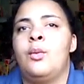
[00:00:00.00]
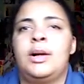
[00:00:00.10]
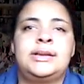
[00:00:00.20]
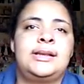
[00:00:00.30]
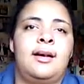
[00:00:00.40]

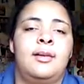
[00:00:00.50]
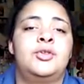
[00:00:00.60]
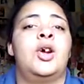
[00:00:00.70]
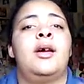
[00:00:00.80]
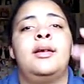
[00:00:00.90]
what's
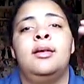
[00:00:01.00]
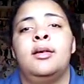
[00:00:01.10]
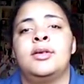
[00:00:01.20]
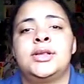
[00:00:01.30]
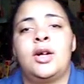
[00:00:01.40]
up? Try
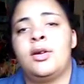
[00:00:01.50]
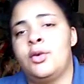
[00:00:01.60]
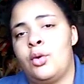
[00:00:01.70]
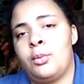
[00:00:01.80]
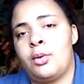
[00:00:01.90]
to start
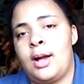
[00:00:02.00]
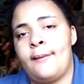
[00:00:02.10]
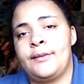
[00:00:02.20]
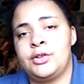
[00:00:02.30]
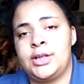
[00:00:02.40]
a normal
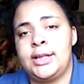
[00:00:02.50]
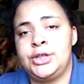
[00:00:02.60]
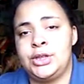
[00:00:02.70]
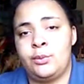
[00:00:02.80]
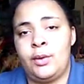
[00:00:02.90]

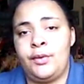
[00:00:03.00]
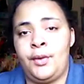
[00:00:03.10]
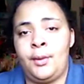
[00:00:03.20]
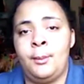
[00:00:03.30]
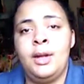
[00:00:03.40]
conversation
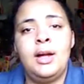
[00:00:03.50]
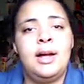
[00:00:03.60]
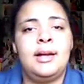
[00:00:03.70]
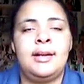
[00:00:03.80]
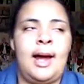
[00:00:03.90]
with them
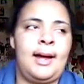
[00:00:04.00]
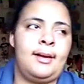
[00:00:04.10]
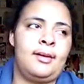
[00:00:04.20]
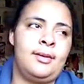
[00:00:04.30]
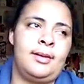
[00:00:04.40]

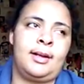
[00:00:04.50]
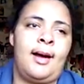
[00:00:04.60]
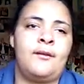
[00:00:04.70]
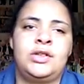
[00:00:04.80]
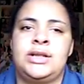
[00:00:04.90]
not a
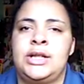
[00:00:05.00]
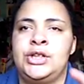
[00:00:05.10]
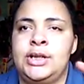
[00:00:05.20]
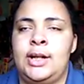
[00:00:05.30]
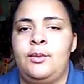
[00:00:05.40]

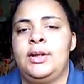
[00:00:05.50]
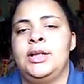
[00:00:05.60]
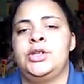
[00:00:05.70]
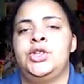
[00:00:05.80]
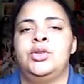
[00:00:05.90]
conversation that will
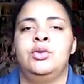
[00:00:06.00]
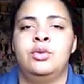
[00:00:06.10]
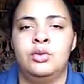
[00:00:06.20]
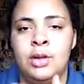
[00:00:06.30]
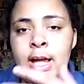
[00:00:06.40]
get
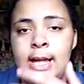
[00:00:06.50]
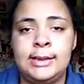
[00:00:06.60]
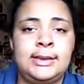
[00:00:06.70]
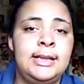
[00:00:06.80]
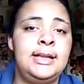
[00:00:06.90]
you
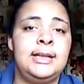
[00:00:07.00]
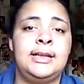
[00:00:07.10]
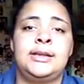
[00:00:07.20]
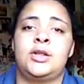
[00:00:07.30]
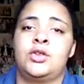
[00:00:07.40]

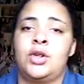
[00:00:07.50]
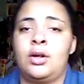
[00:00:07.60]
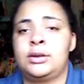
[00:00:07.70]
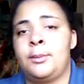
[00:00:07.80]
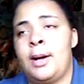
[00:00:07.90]
teased or
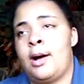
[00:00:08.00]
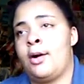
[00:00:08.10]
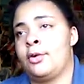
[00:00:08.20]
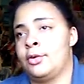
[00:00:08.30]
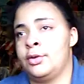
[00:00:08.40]
talked
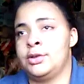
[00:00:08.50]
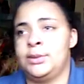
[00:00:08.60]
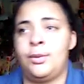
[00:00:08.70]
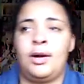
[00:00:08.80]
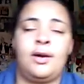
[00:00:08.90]
about or
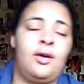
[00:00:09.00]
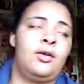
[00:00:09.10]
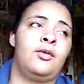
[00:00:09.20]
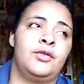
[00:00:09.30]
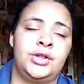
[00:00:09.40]
spread
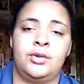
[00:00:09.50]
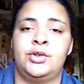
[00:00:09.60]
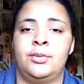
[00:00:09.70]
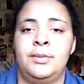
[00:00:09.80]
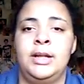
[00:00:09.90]
all over
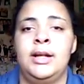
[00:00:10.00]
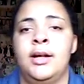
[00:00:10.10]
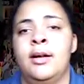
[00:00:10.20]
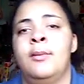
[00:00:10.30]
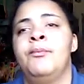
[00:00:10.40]
social
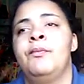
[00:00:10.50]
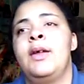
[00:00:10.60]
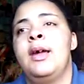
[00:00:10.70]
media.